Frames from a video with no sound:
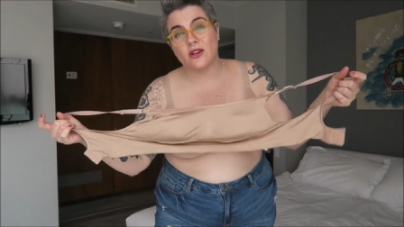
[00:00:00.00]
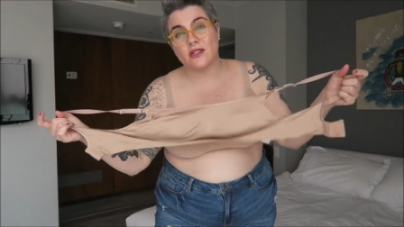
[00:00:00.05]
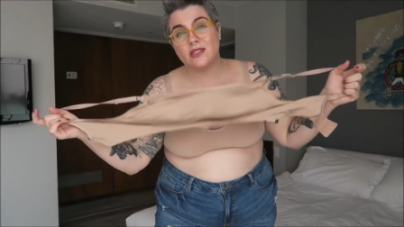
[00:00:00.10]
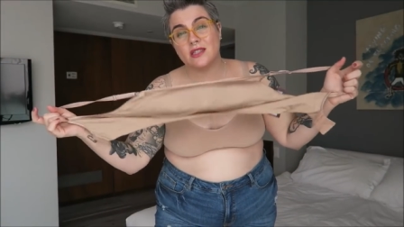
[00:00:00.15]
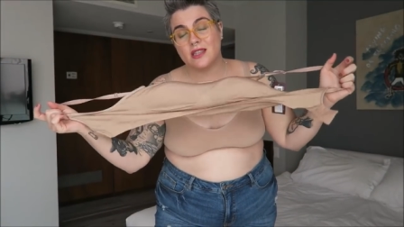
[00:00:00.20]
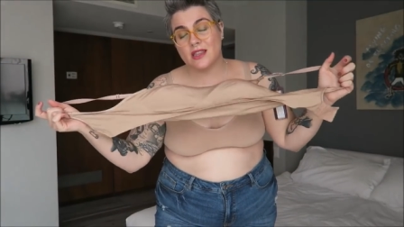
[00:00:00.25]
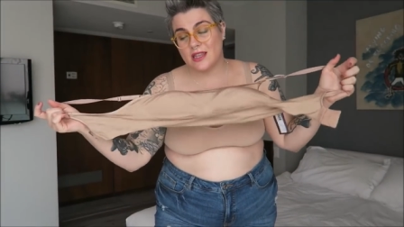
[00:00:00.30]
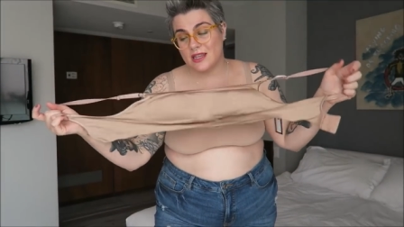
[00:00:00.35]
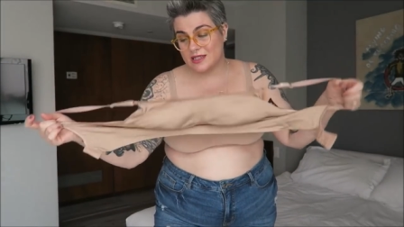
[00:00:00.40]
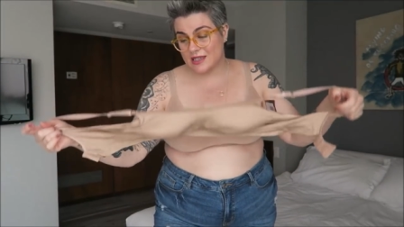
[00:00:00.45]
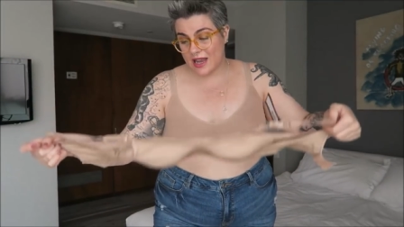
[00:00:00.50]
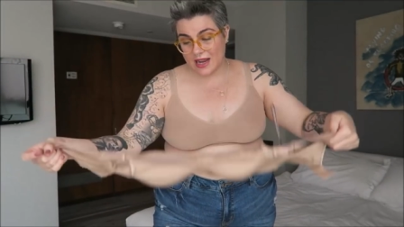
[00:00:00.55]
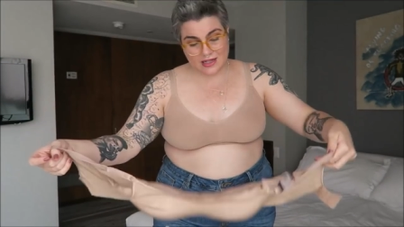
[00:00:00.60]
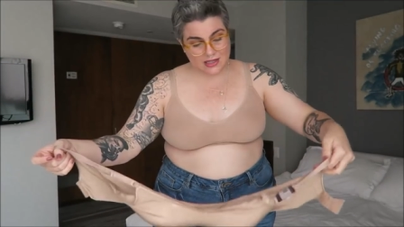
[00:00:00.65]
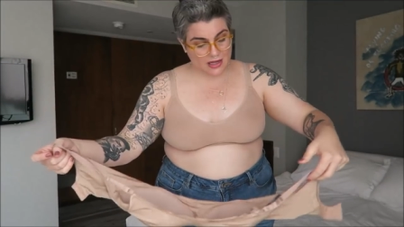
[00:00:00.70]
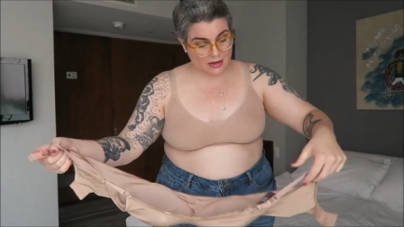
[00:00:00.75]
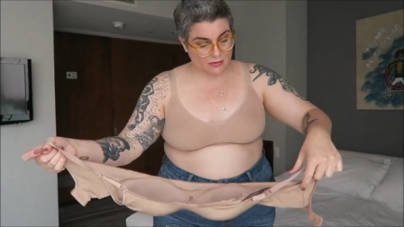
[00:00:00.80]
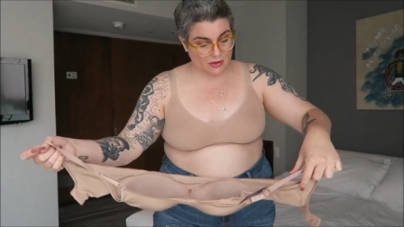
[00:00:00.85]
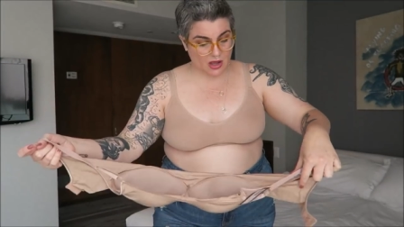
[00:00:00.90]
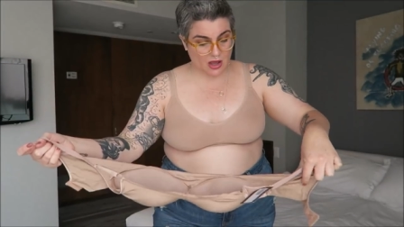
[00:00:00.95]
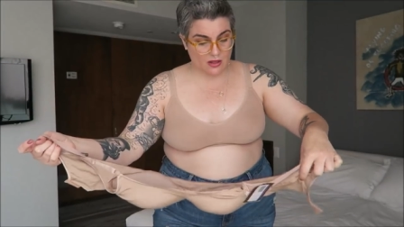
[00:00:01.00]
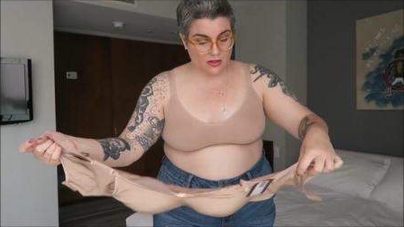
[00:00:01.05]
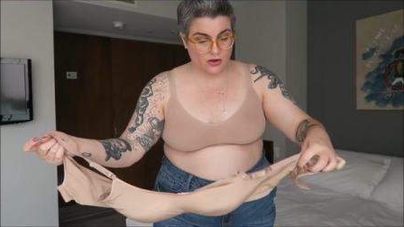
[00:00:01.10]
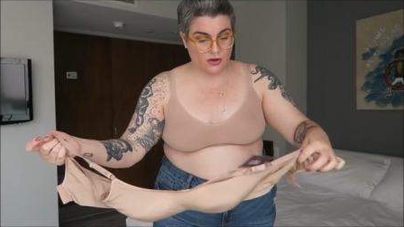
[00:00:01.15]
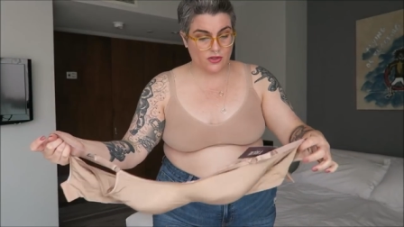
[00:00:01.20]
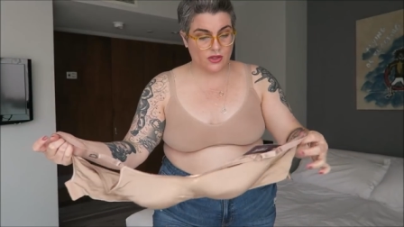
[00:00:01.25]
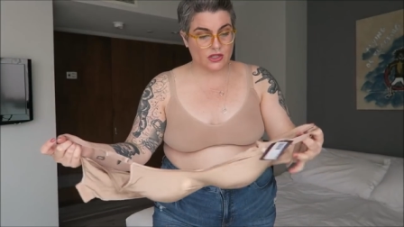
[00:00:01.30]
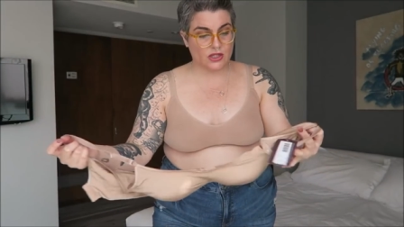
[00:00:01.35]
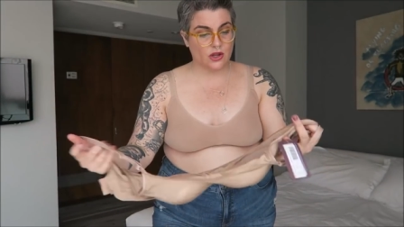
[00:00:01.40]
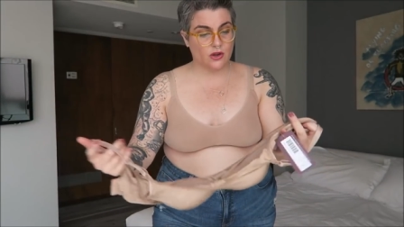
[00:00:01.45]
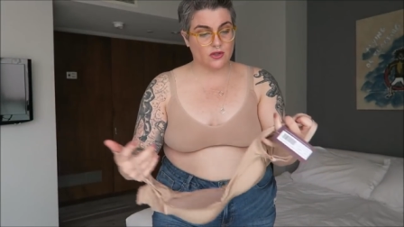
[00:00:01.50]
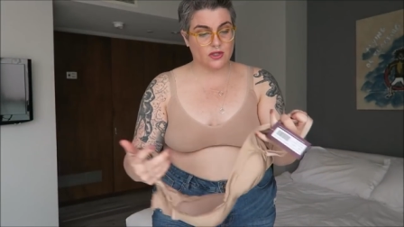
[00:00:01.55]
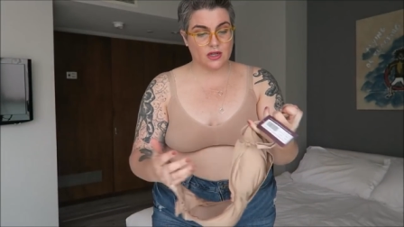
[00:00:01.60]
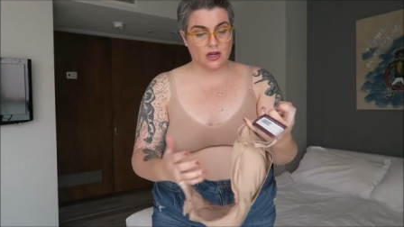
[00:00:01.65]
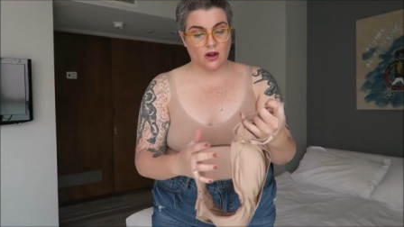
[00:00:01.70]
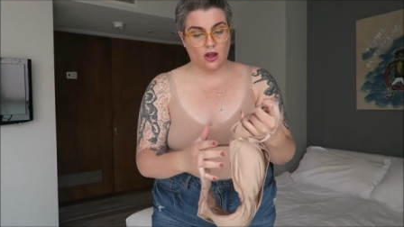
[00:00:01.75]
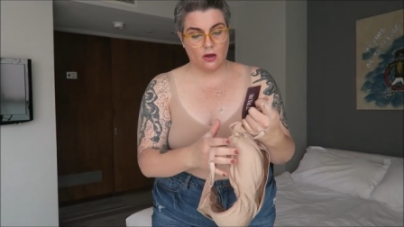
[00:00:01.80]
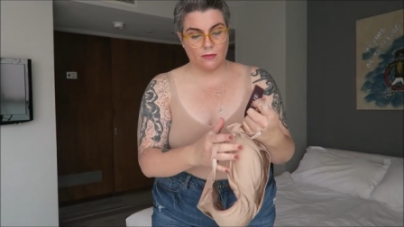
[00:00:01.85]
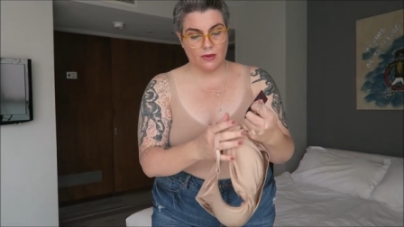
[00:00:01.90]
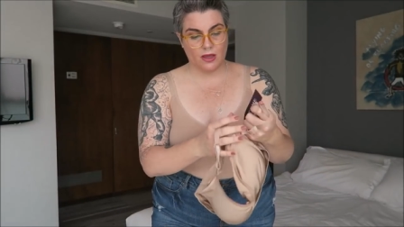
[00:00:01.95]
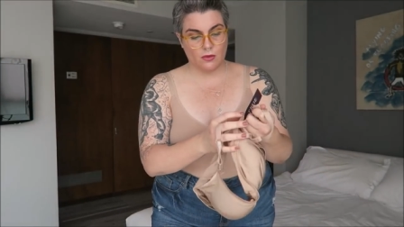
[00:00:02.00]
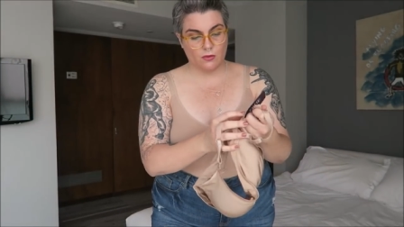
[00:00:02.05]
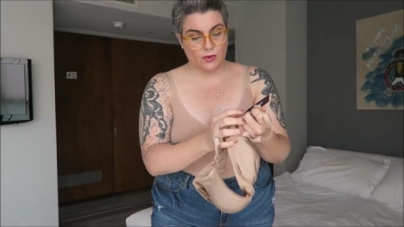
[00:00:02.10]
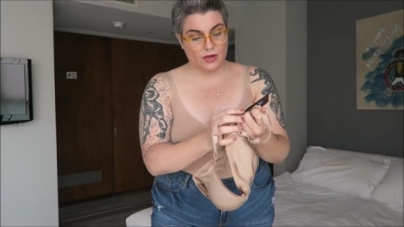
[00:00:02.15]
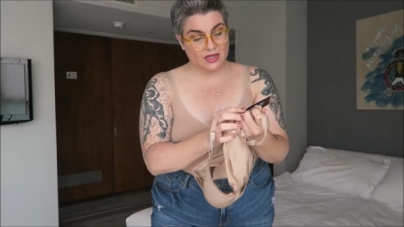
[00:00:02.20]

It's the exact same color, the toasted almond.